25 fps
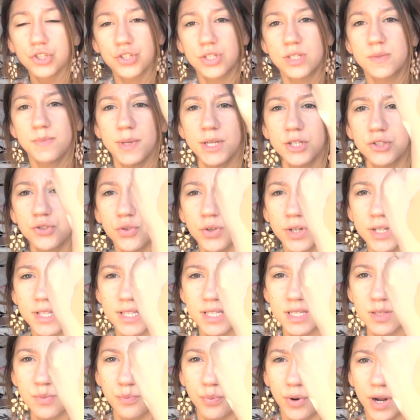Just make sure
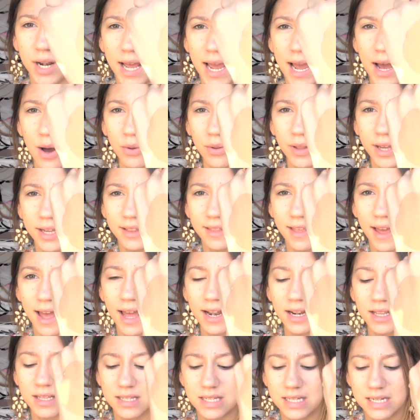it's spread out like
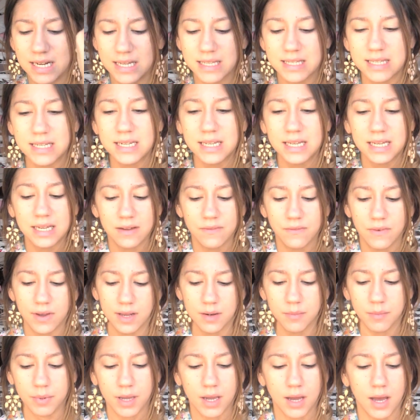that and it's nice and
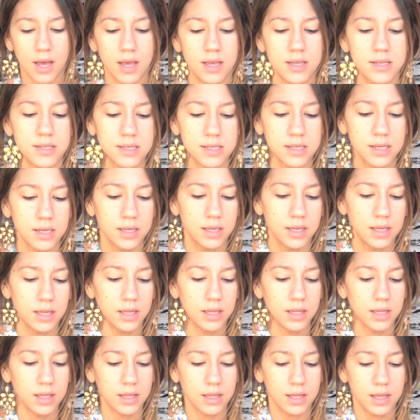even, because
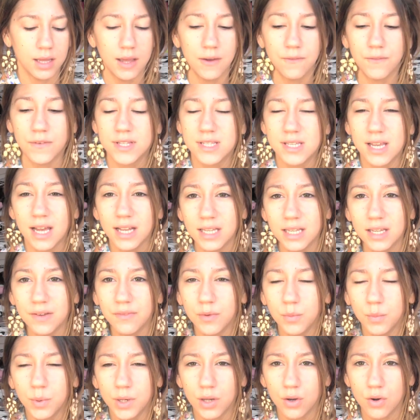if it's not
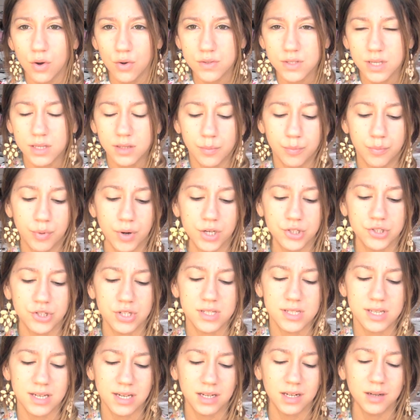even when it goes on the brush,
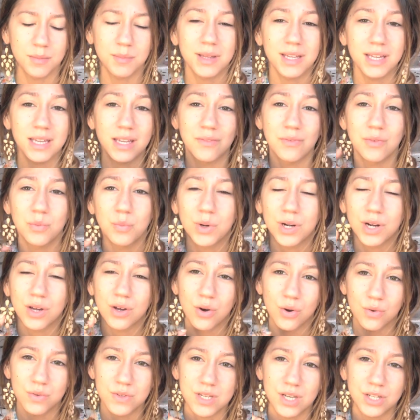it's not going to be even when
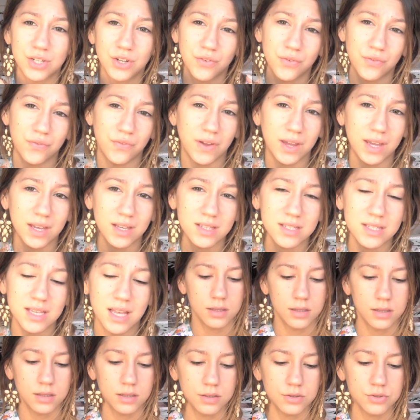it goes on your face.
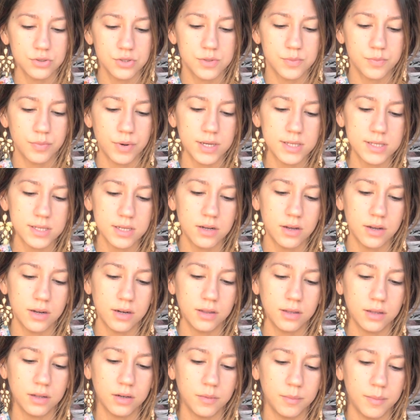Just press it on
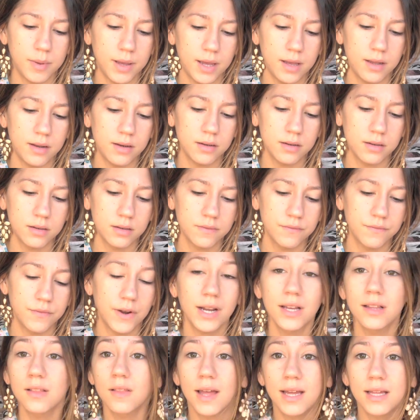a little bit,
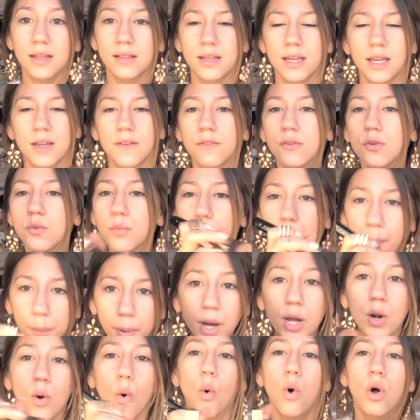very lightly. If you
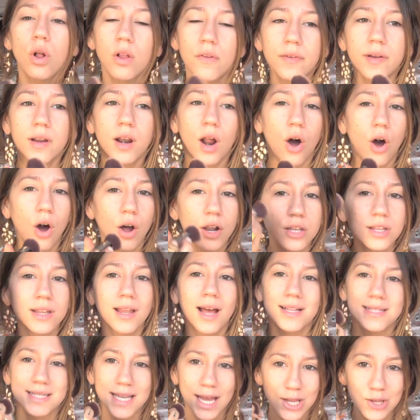put all of it on,
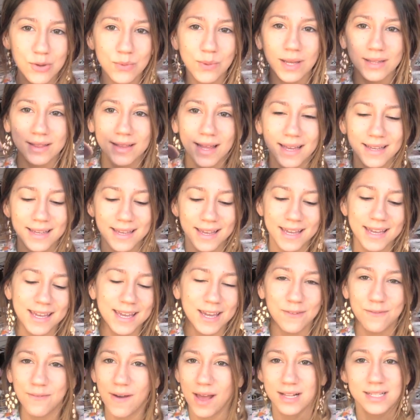that's how you get that
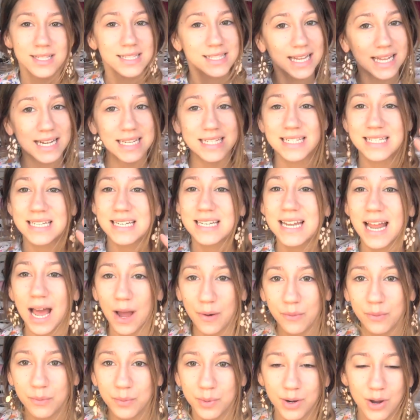cakey effect, and that is
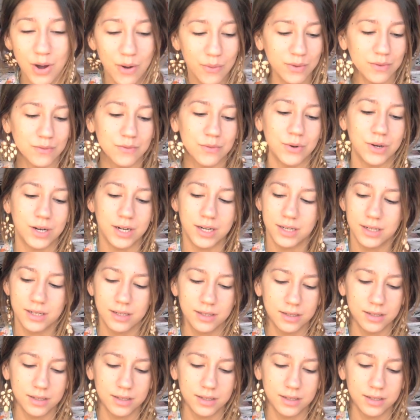not what we're going for.